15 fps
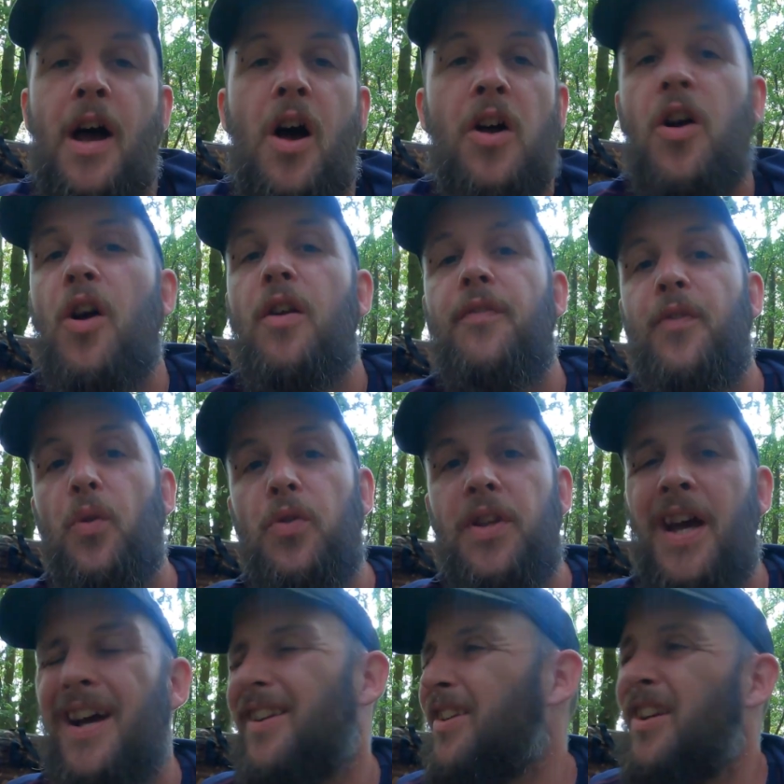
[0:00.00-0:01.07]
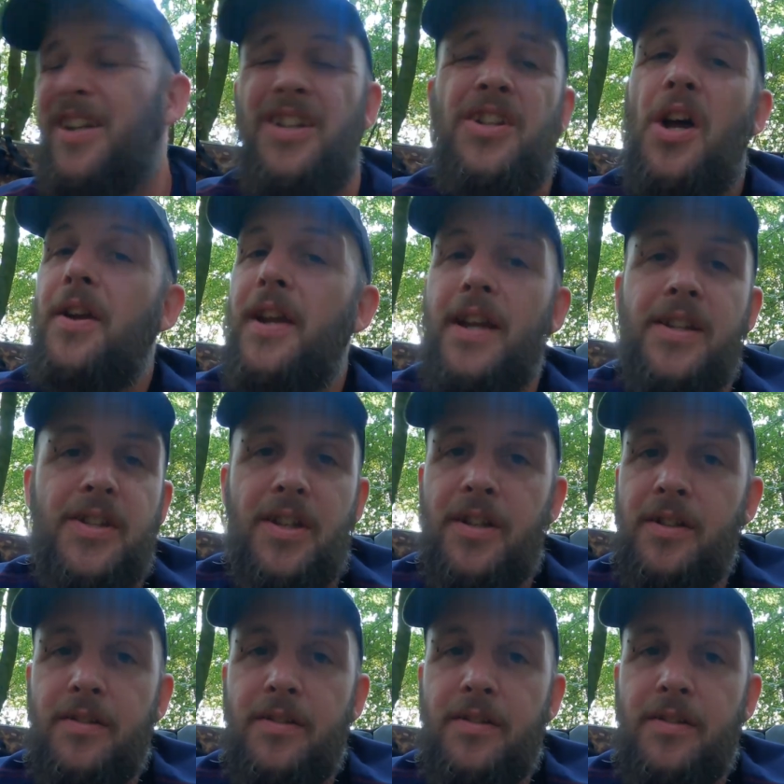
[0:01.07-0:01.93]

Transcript: I can't afford that. Like, you don't need to.